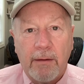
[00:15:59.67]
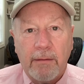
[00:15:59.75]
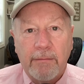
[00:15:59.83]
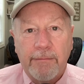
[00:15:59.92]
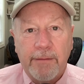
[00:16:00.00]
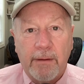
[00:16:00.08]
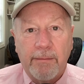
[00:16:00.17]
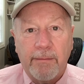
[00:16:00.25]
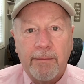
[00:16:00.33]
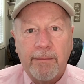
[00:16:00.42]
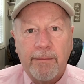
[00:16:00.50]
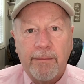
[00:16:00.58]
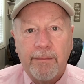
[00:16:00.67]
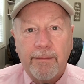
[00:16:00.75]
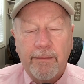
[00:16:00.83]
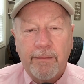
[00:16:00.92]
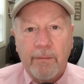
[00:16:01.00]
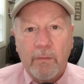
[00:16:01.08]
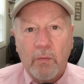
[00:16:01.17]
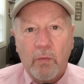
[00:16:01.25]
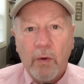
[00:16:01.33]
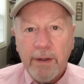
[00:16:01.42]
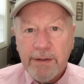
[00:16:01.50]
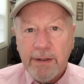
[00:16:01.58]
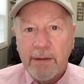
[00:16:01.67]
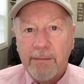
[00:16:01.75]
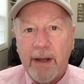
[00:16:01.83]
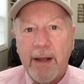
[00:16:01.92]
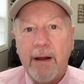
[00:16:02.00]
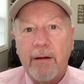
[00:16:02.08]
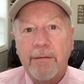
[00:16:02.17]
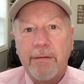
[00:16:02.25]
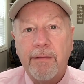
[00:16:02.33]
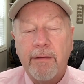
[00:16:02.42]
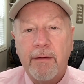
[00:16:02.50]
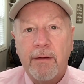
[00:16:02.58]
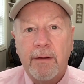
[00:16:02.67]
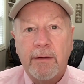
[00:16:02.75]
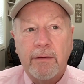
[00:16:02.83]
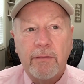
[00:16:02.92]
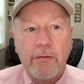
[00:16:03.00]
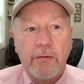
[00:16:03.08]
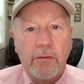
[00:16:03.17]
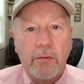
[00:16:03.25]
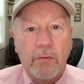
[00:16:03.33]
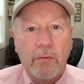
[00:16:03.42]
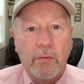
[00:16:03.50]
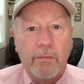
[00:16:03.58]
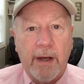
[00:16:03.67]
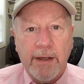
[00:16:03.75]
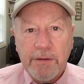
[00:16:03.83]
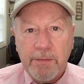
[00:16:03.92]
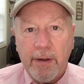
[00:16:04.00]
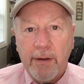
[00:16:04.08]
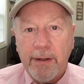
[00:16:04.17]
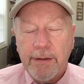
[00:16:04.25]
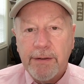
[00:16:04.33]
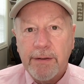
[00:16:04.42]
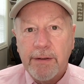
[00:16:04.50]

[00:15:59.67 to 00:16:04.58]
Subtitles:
from what it's done to my health, to my experience,